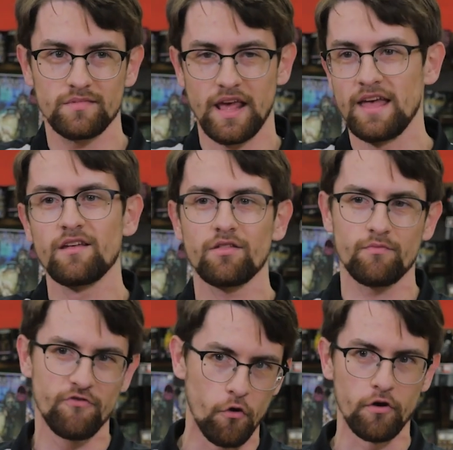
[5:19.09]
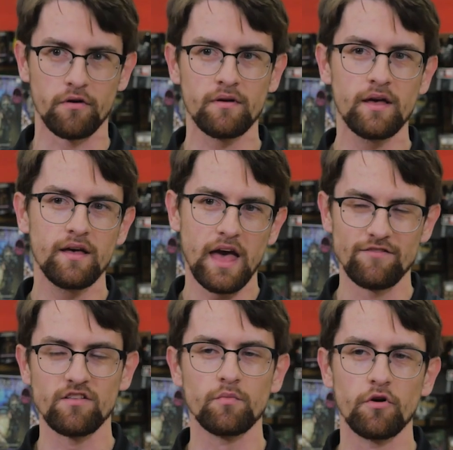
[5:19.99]
take 4
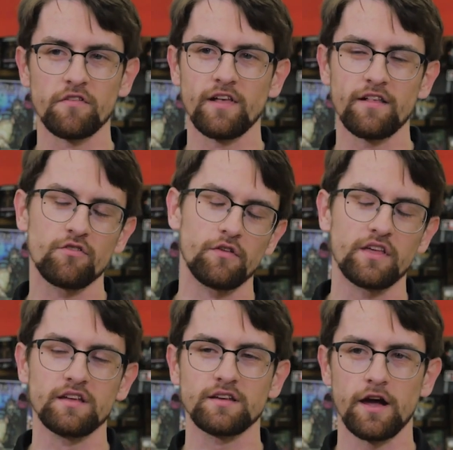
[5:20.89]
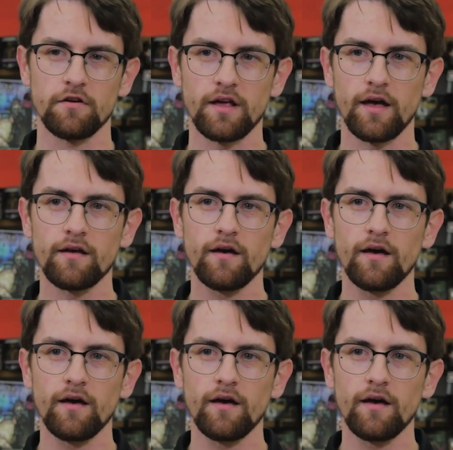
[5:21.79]
heavy support slots throughout the entire day.